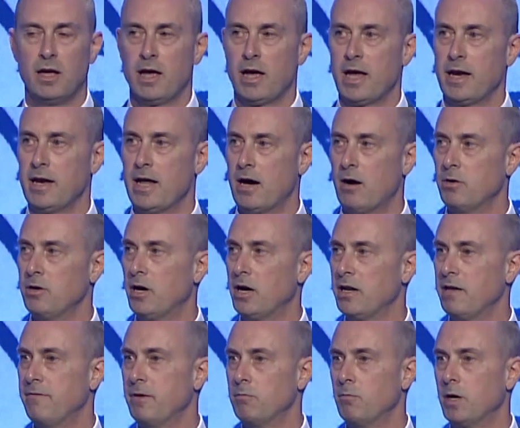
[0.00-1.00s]
And now, not
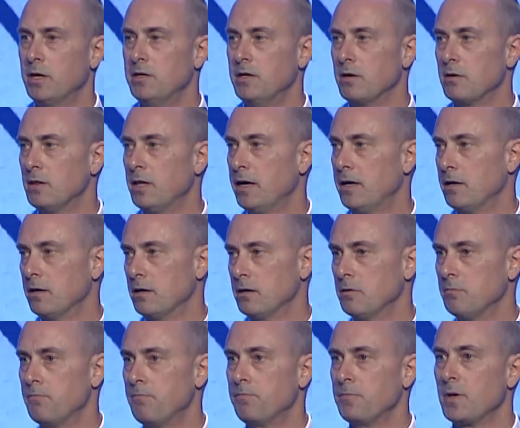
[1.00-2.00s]
even 1 year later,
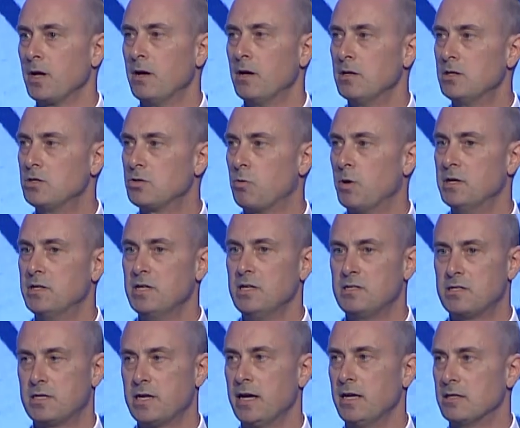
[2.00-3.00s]
20
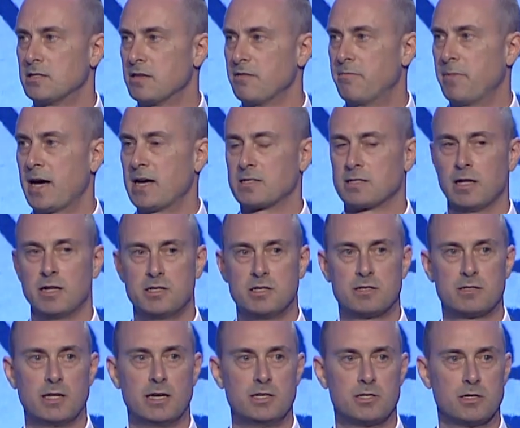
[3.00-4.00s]
states have passed
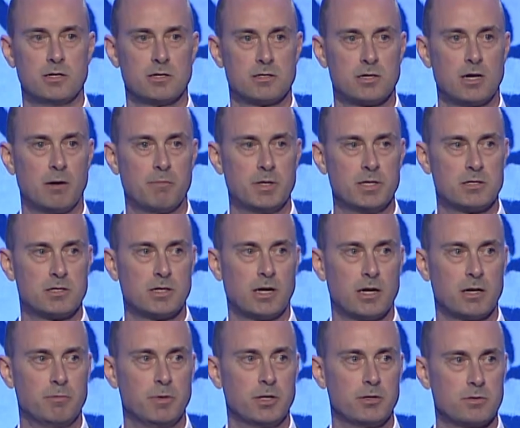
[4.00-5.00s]
legislation to stop this
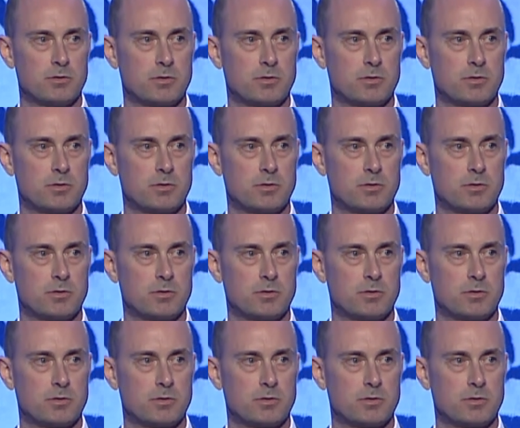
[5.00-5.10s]
child abuse.